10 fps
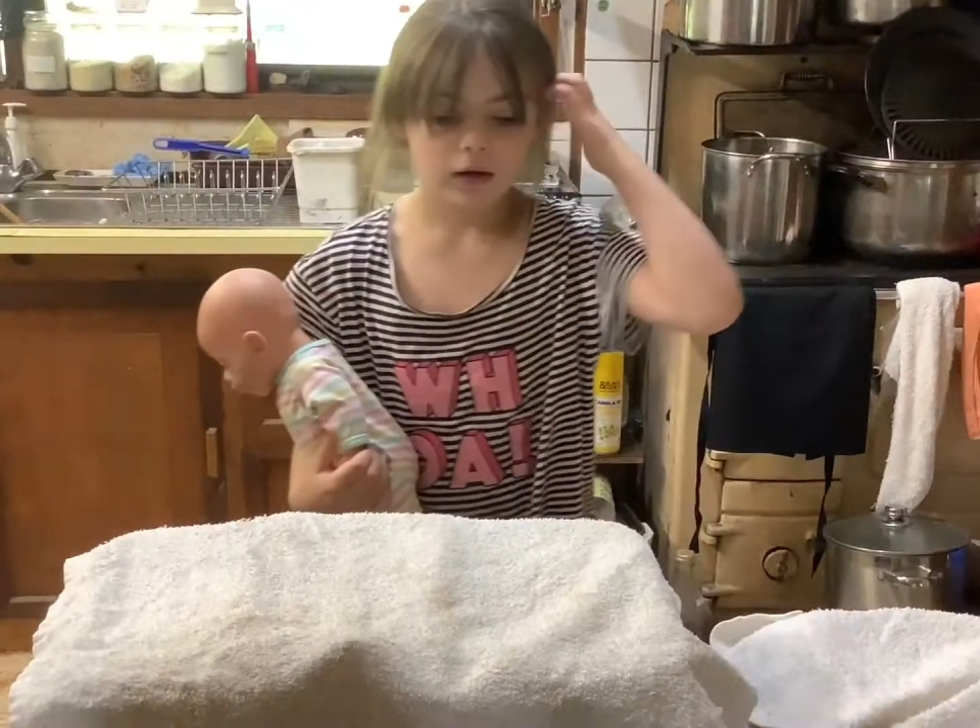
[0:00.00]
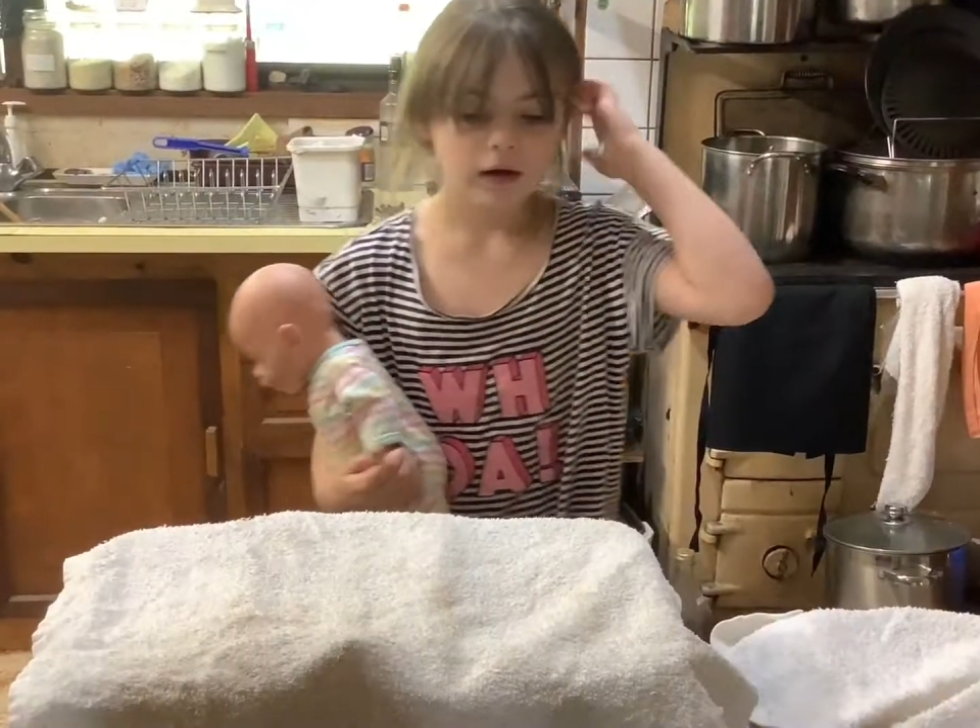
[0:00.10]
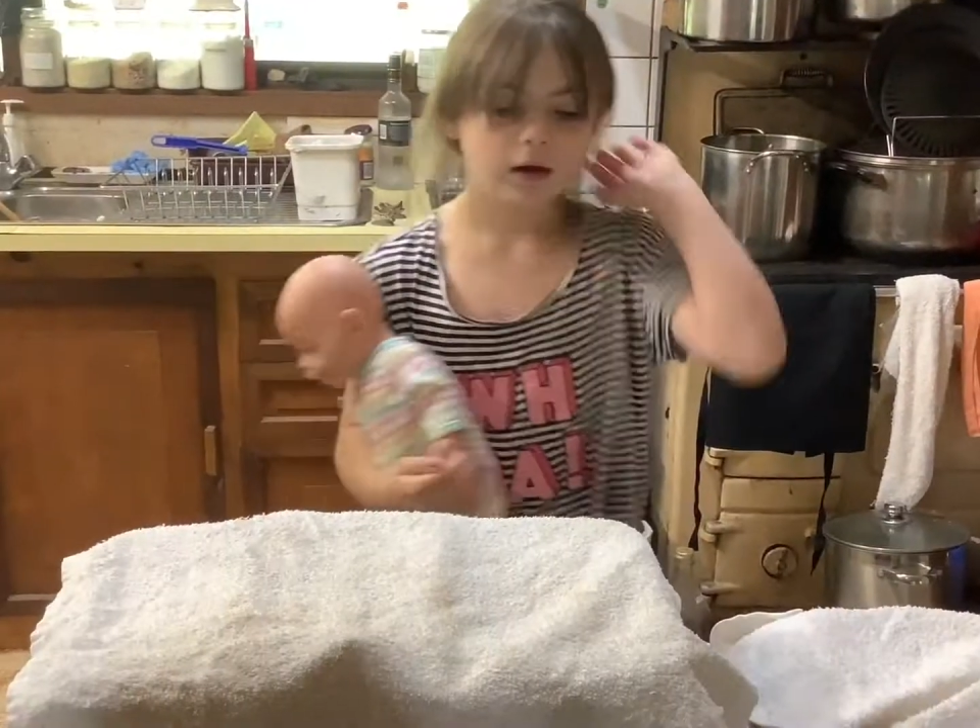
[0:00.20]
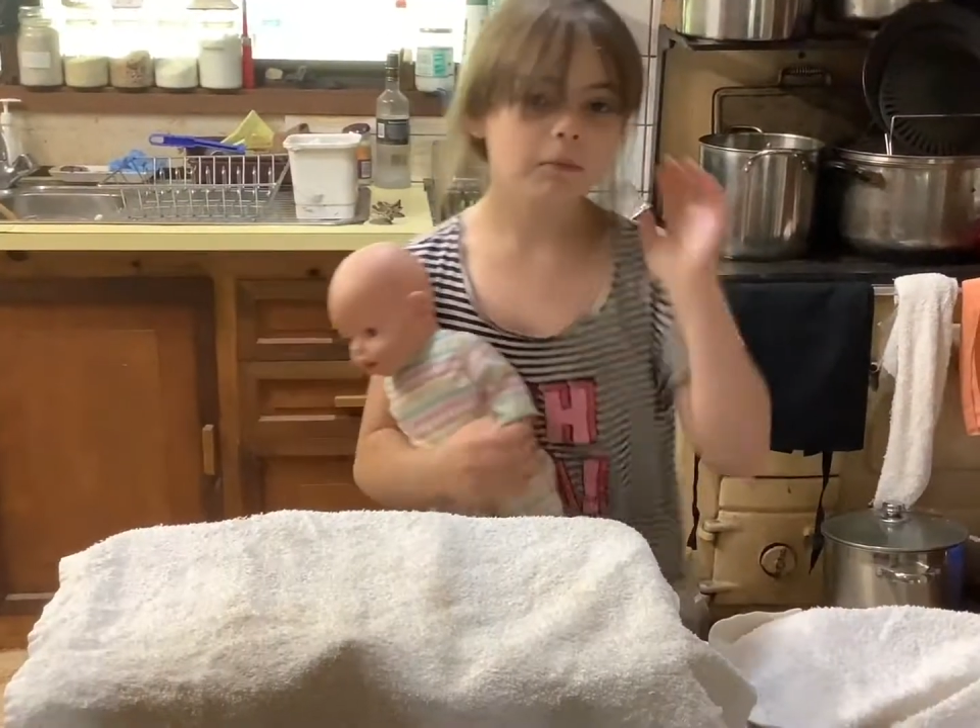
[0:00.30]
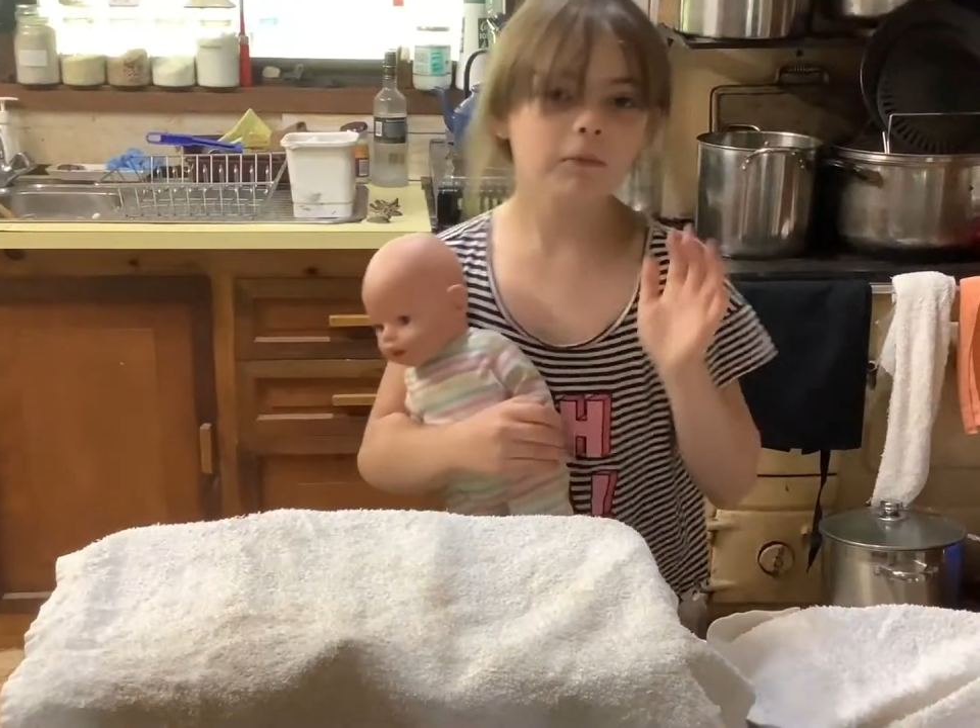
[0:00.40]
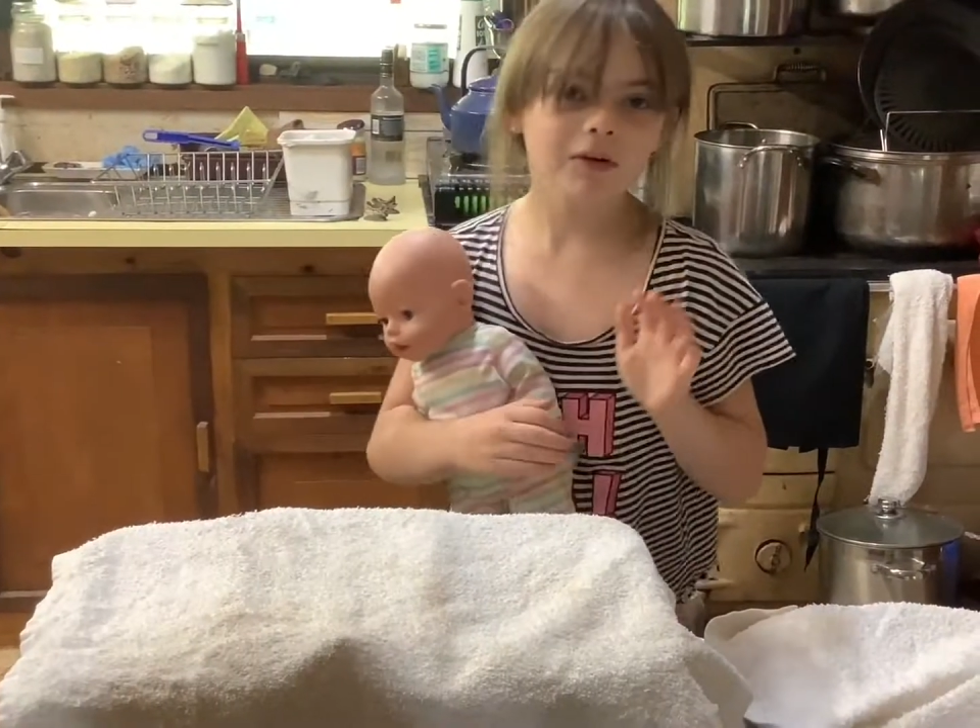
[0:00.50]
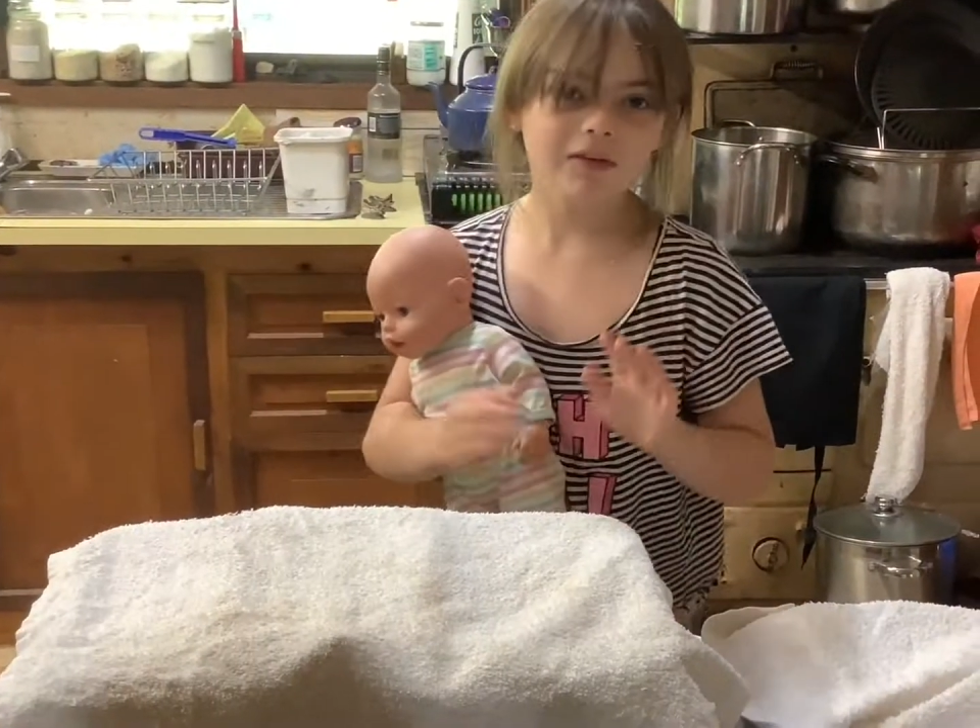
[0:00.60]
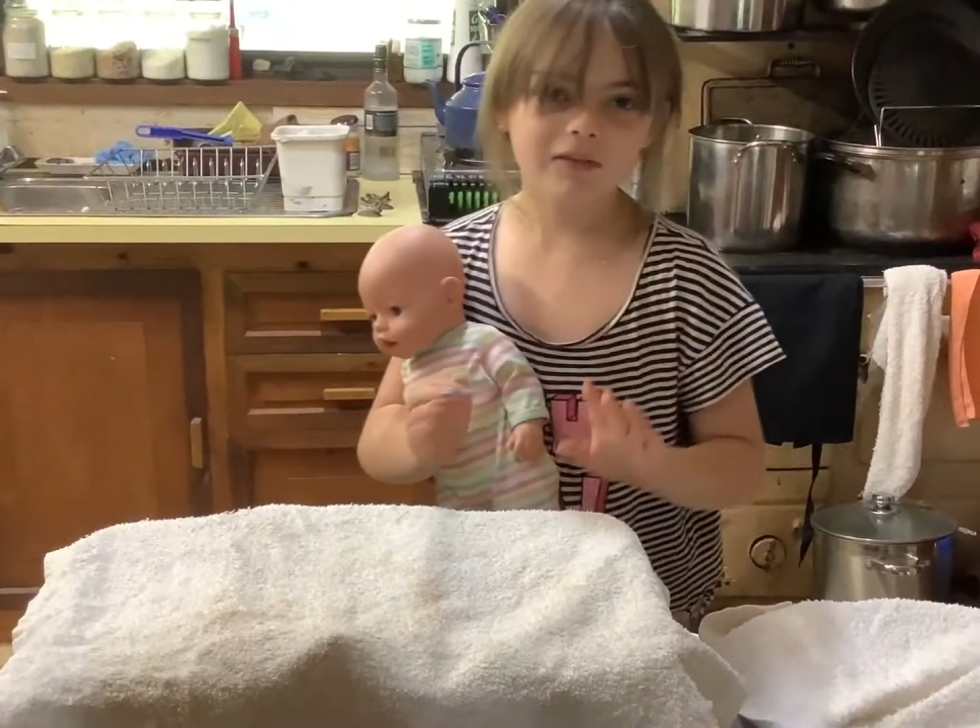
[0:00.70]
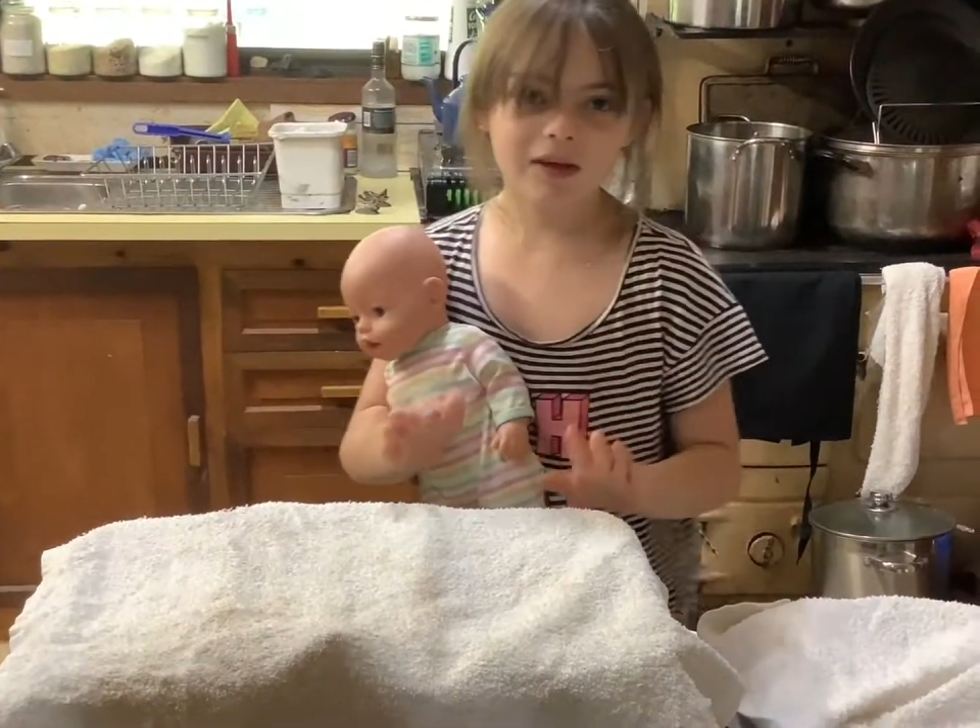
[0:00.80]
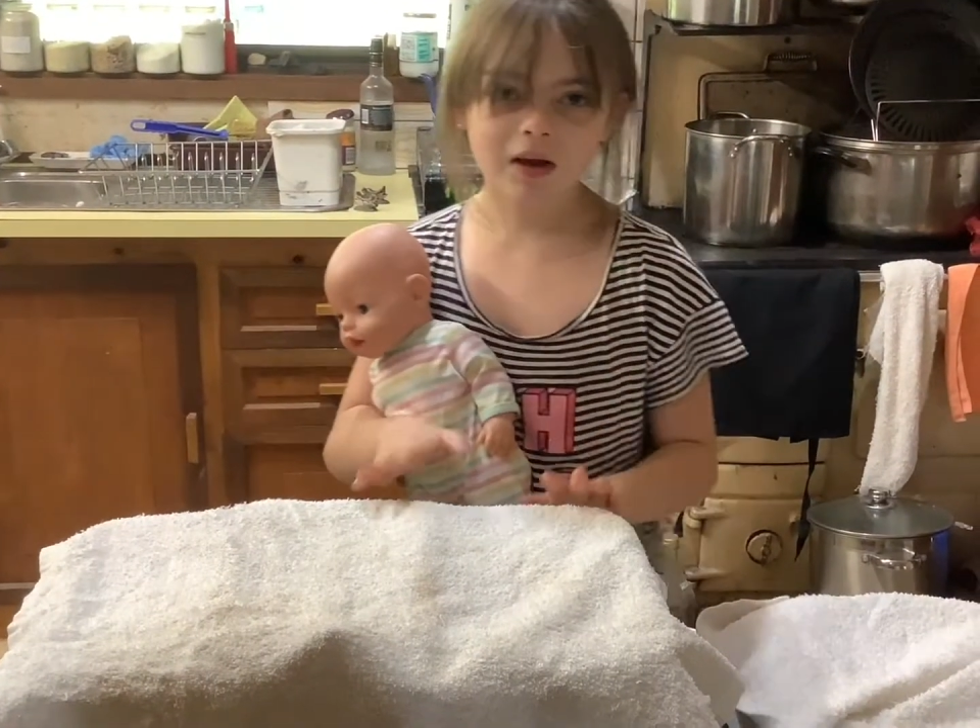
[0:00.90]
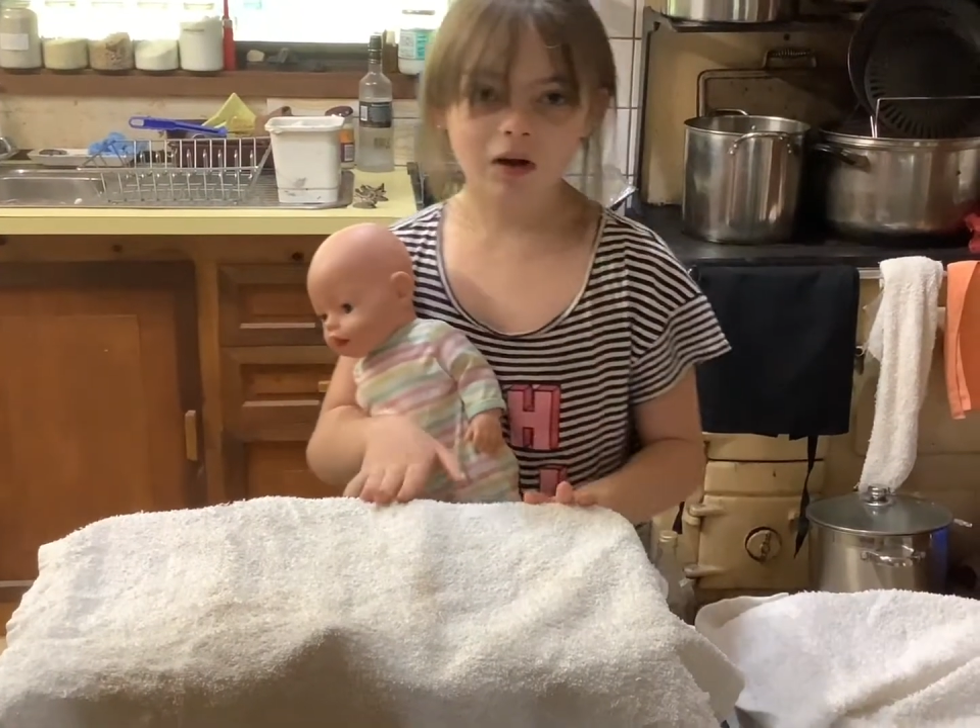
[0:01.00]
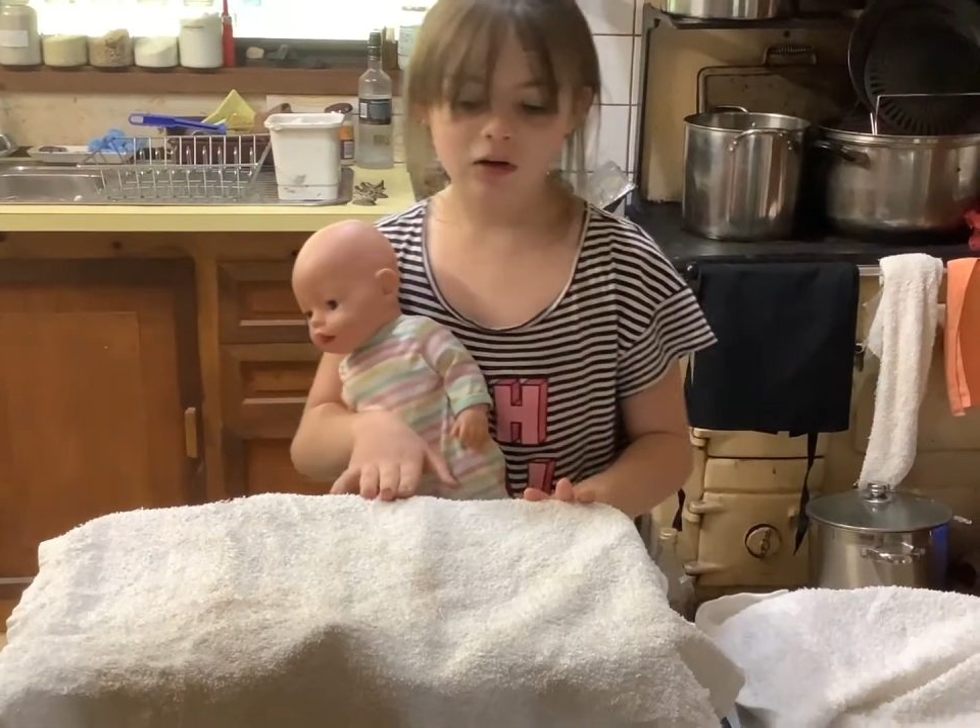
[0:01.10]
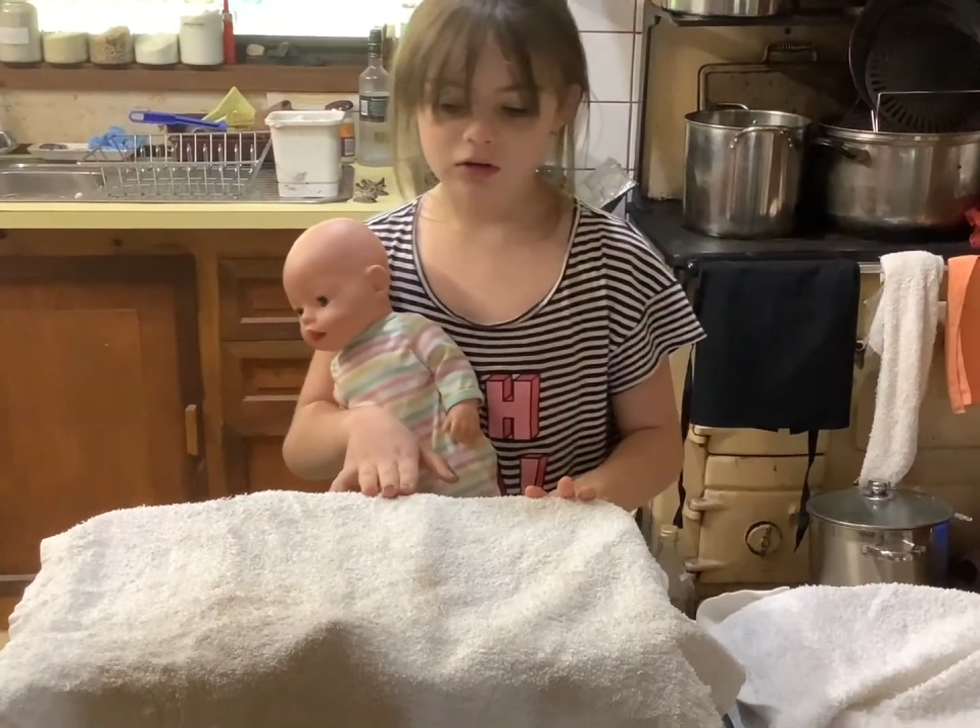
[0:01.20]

Moving on